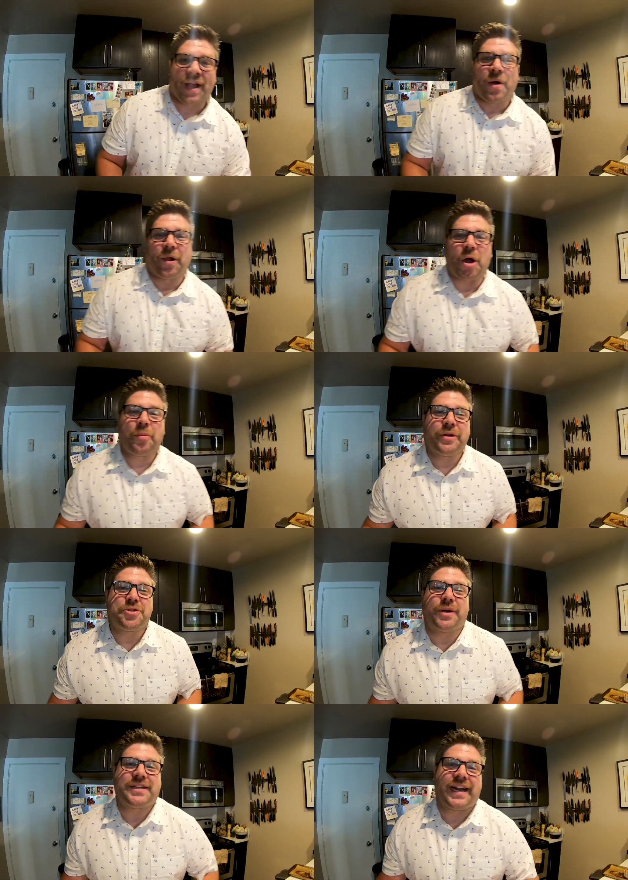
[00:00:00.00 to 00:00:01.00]
Well, I hope you
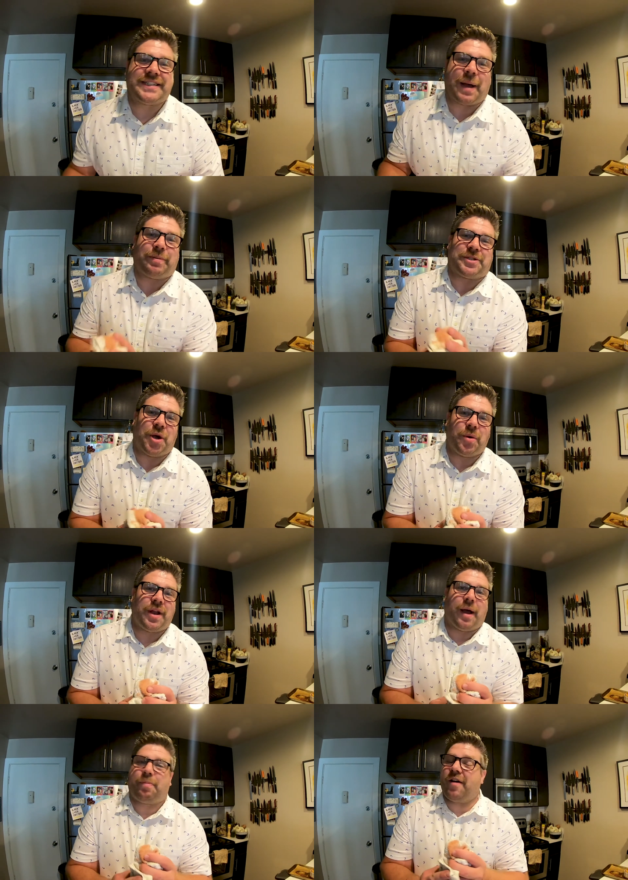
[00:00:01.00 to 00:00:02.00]
enjoyed today's episode.
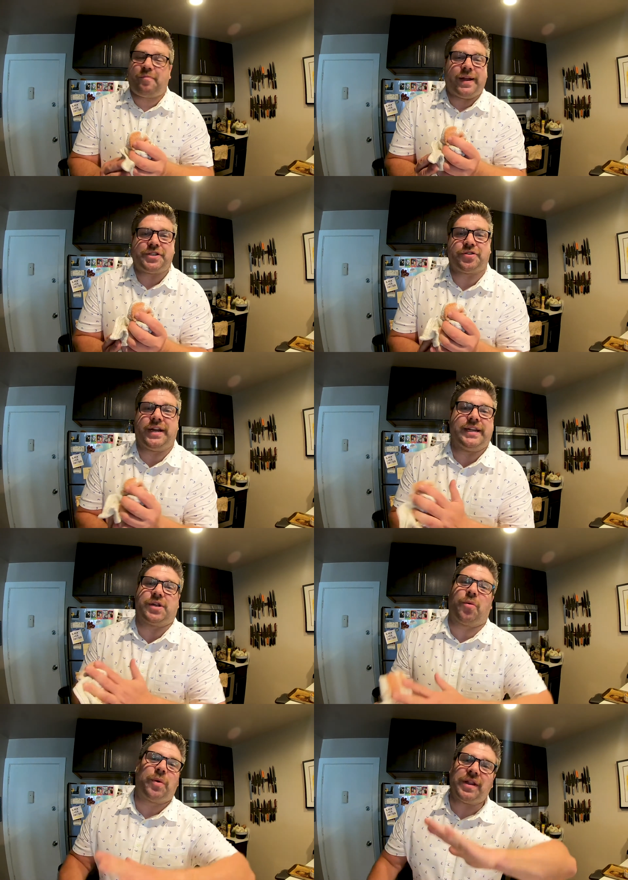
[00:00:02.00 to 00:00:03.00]
A puff pastry is
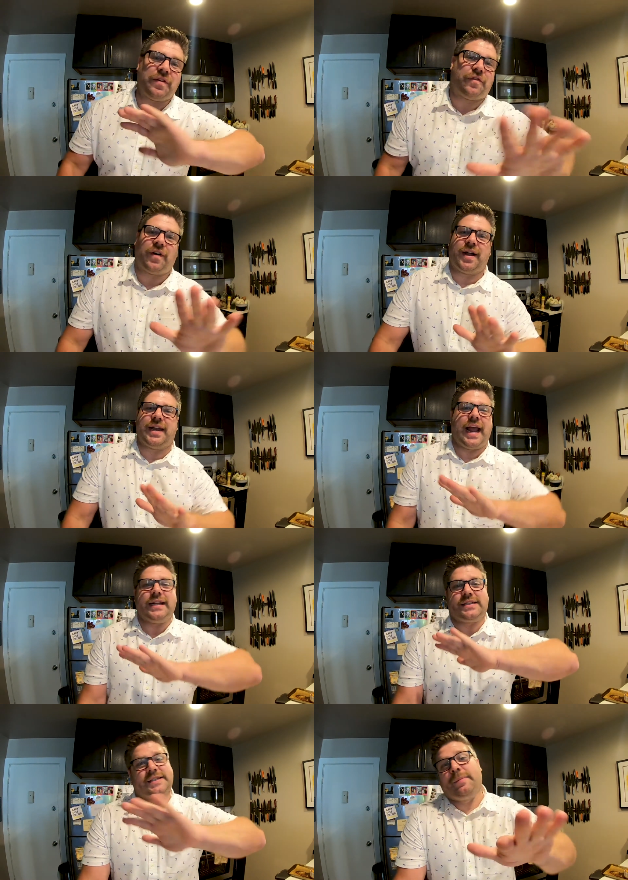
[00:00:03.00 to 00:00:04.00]
a really fun
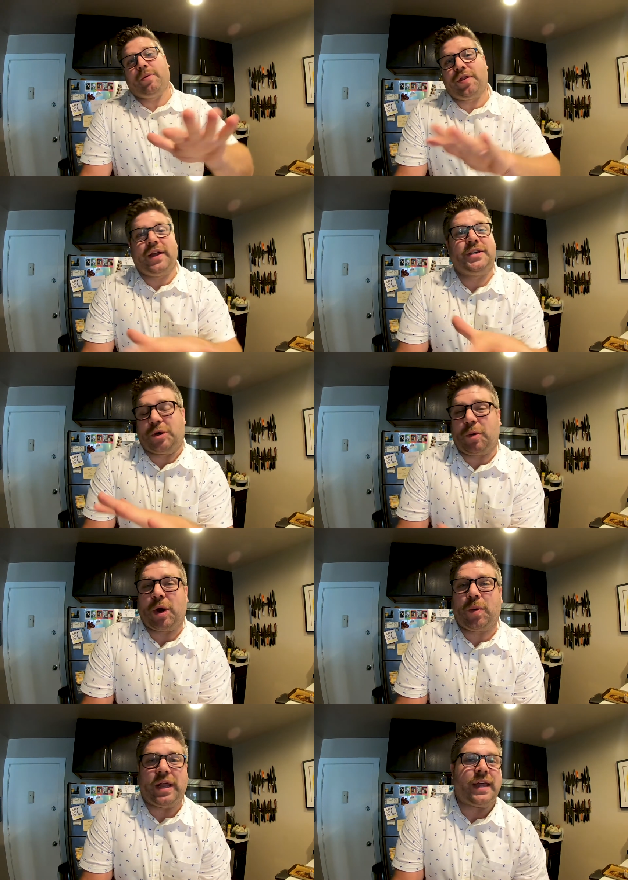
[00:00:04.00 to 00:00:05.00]
and simple thing to
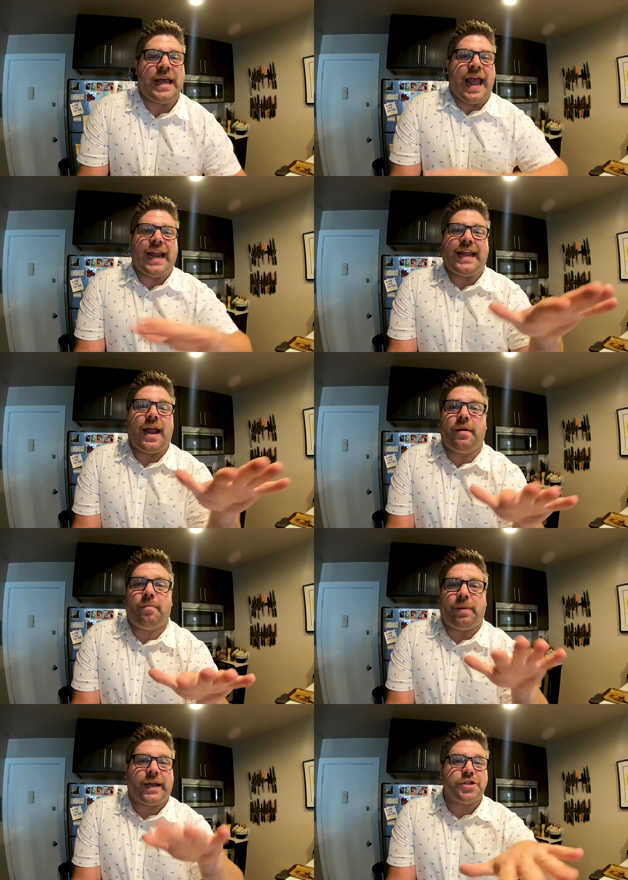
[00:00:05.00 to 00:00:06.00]
work with. And again,
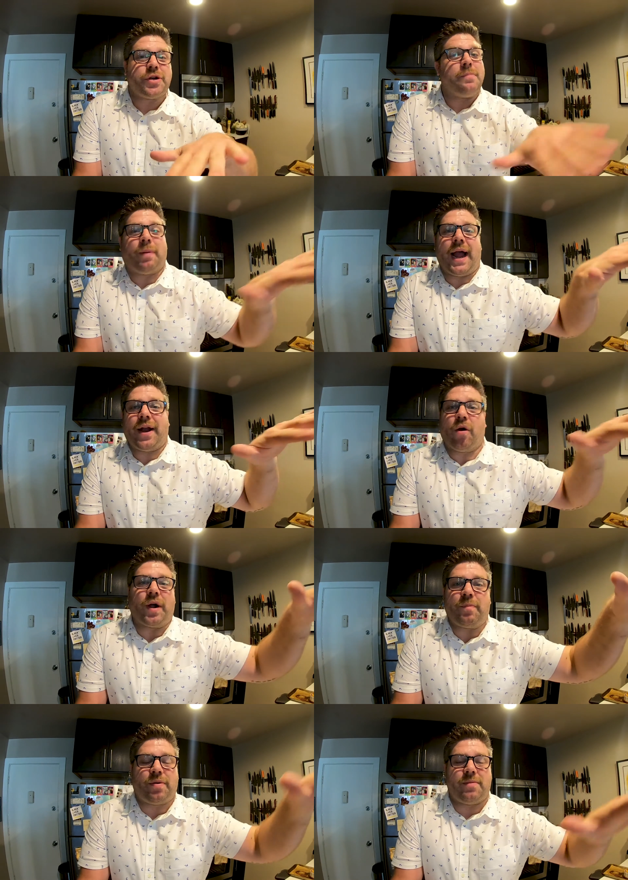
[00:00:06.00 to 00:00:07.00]
because you can buy it
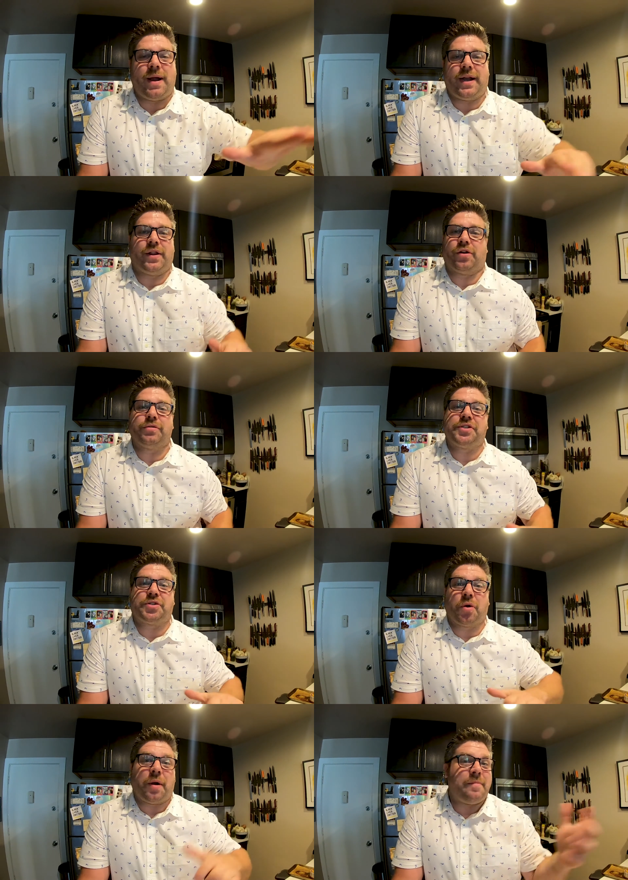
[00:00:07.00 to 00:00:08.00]
already pre-made at the grocery
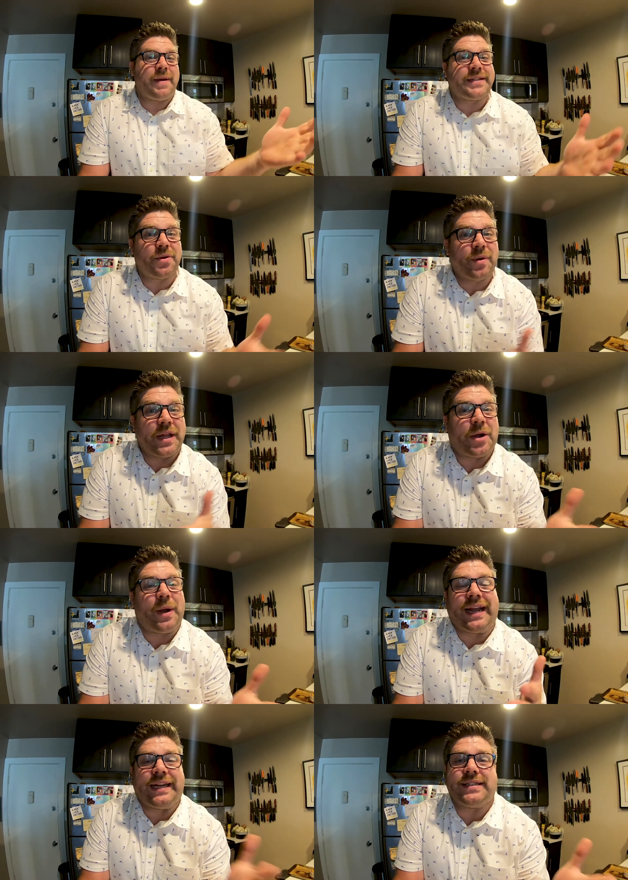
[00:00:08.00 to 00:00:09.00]
store, it makes it really
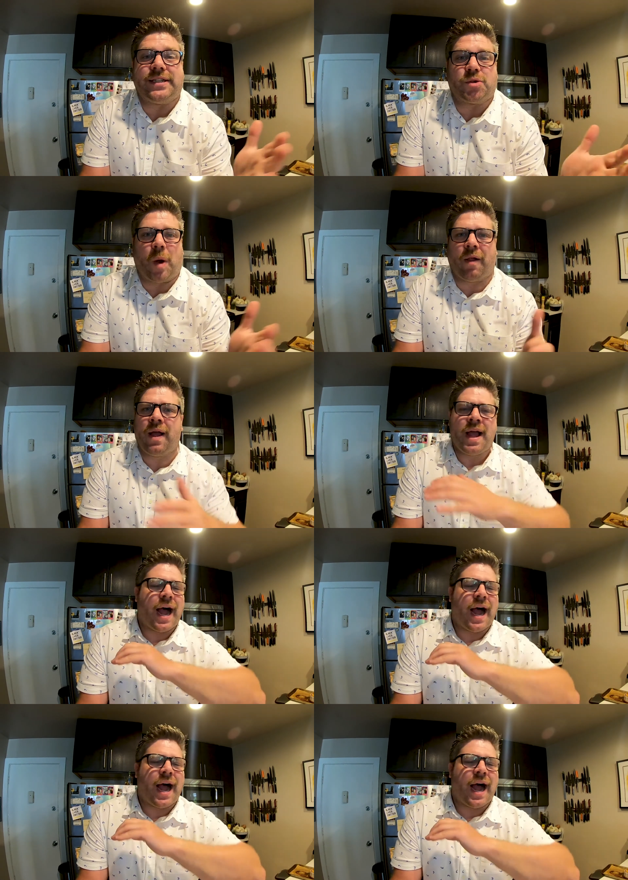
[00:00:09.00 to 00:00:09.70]
quick and easy as well.